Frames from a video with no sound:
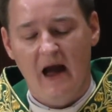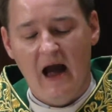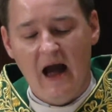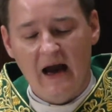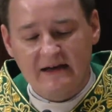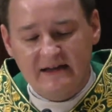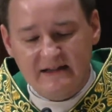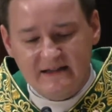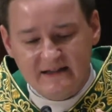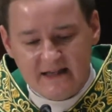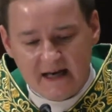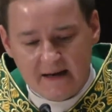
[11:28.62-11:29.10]

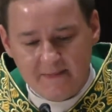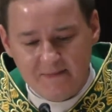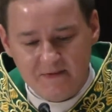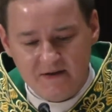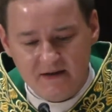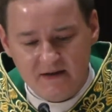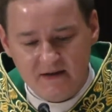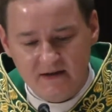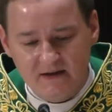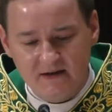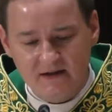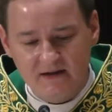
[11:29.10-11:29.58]

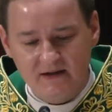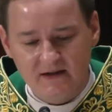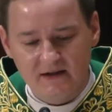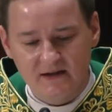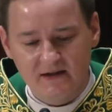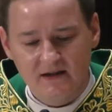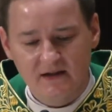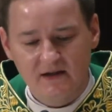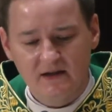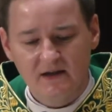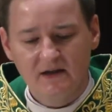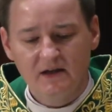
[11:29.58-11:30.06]

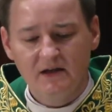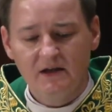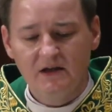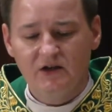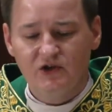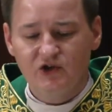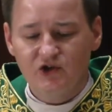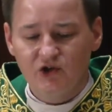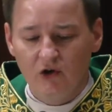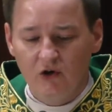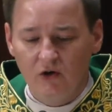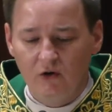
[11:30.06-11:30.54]
Acceptance
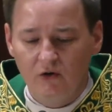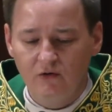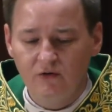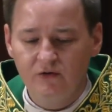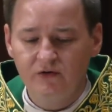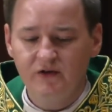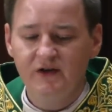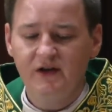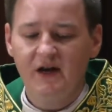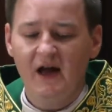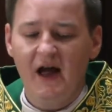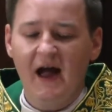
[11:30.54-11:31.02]
is
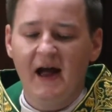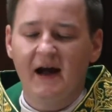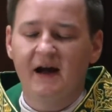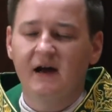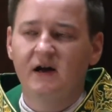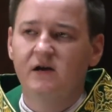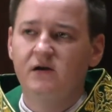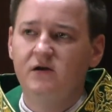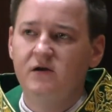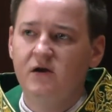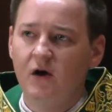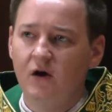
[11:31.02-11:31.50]
only
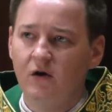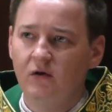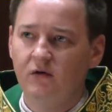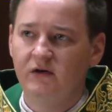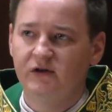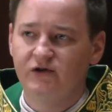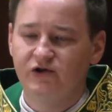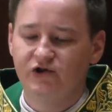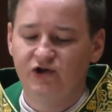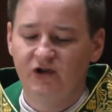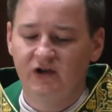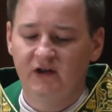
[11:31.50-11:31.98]

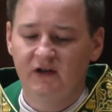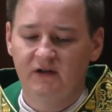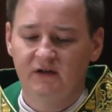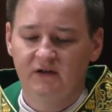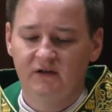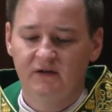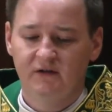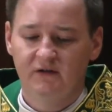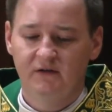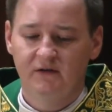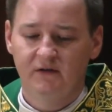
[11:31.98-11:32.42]
acknowledging